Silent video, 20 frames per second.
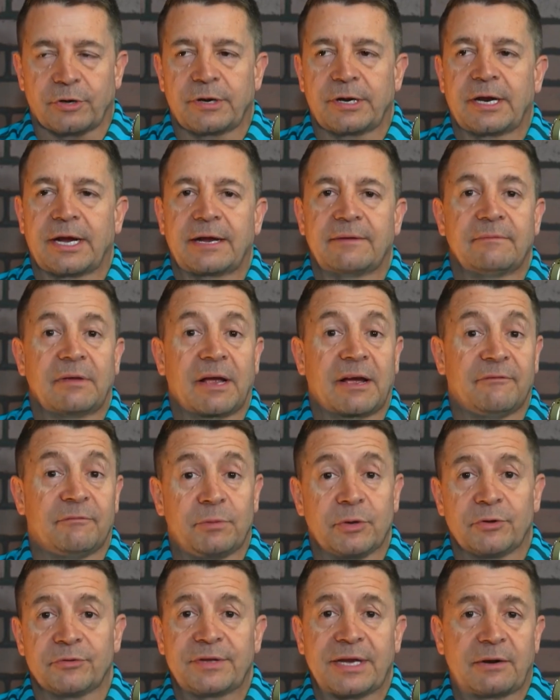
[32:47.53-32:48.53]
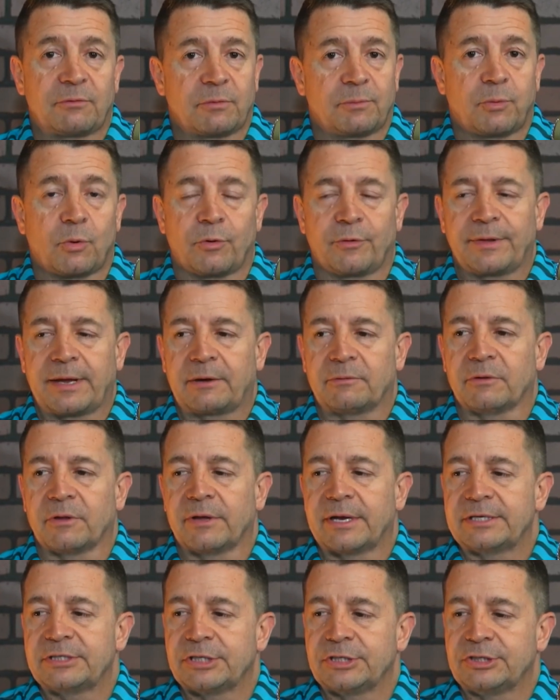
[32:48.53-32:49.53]
and I I've built that rapport and that
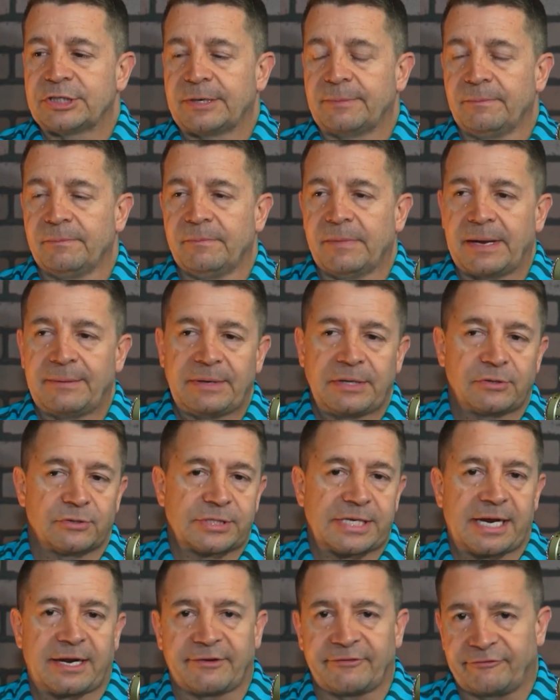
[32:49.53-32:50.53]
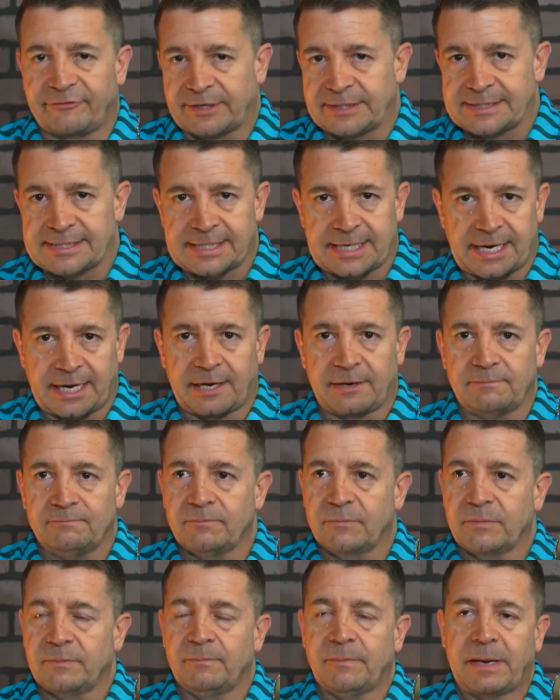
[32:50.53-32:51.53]
relationship, maybe there's not a fit today,
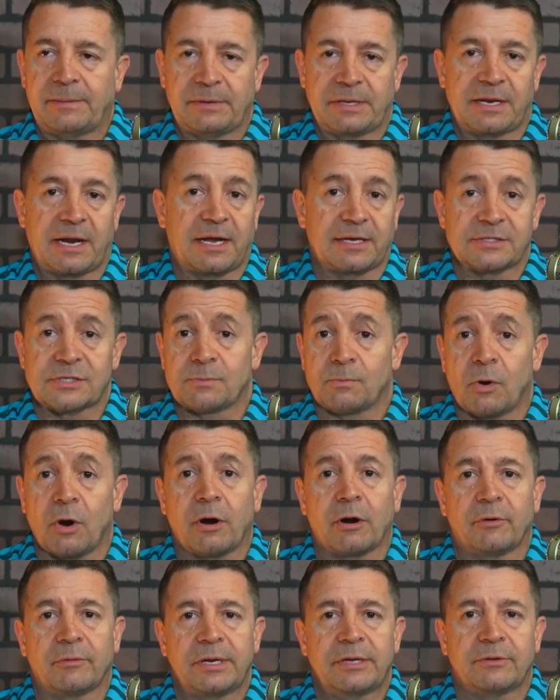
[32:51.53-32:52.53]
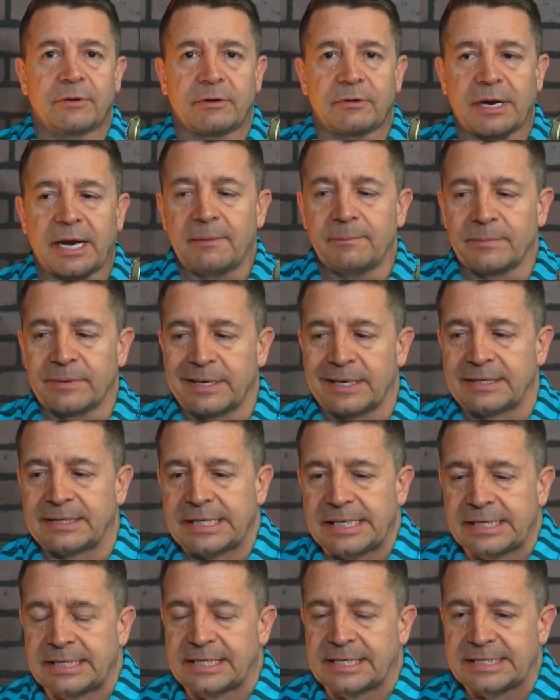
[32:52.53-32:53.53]
maybe not tomorrow either, right? Mm-hmm. But at
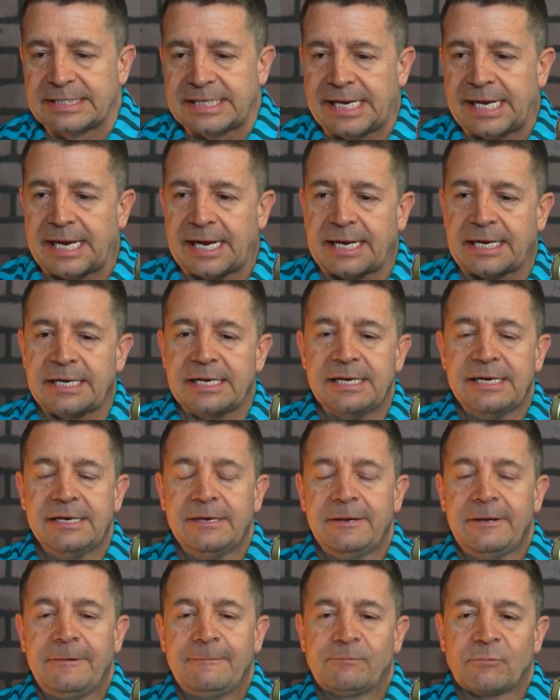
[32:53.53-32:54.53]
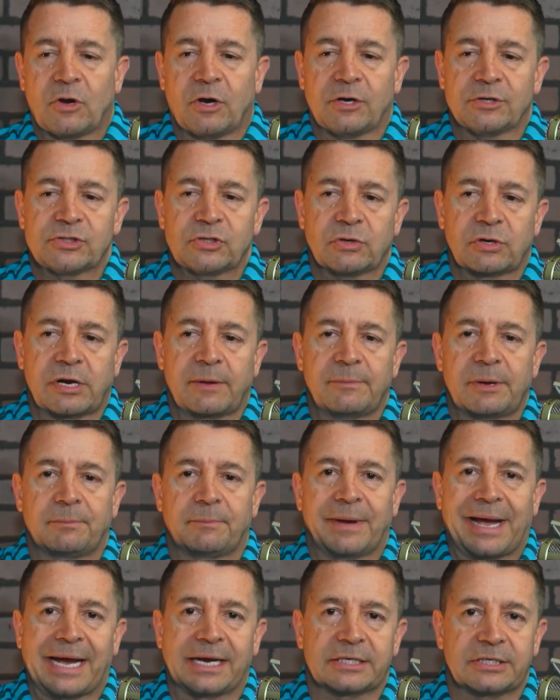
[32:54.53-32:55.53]
the end of the day, also coming
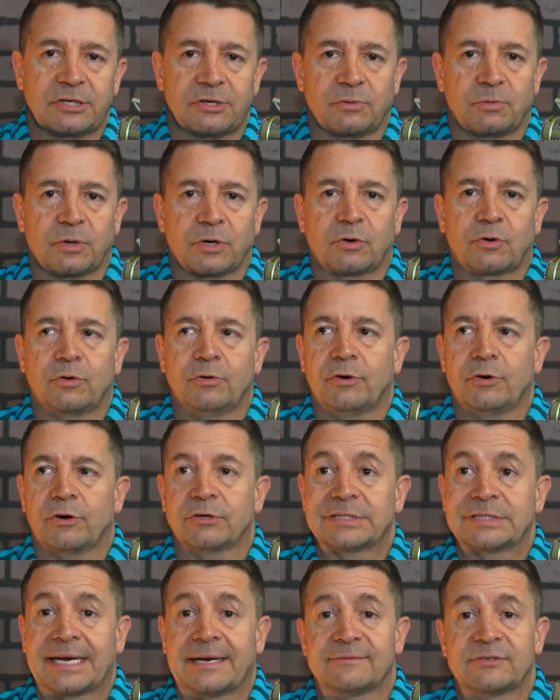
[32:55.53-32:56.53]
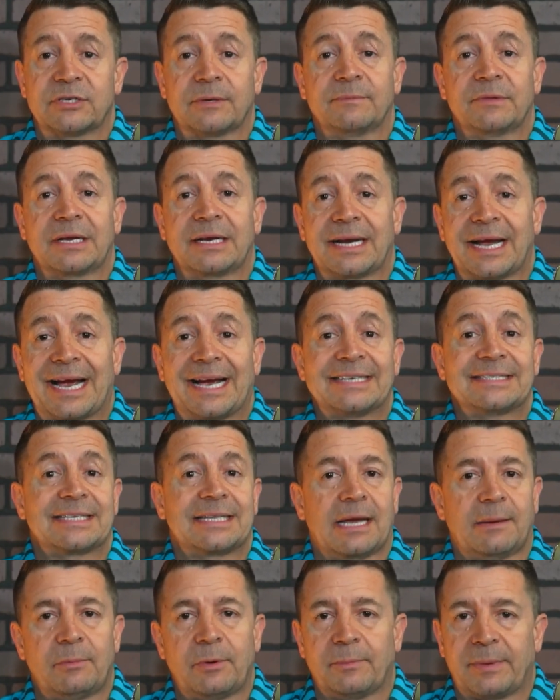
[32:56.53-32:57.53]
back to your recruiter to have something to ask
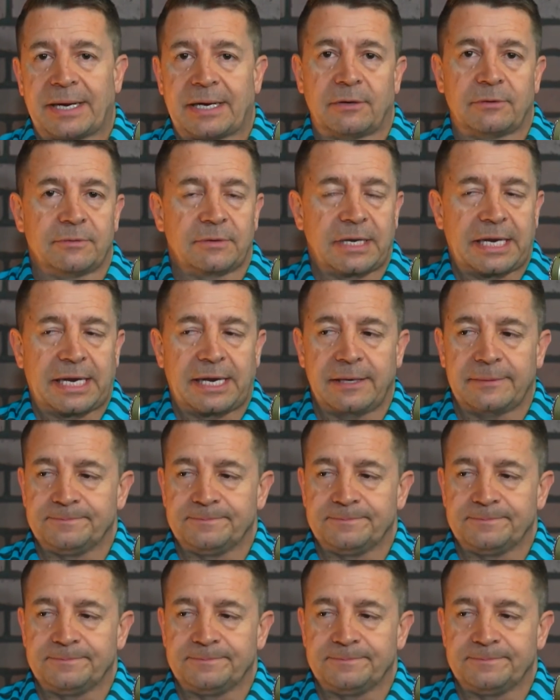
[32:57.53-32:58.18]
them about and.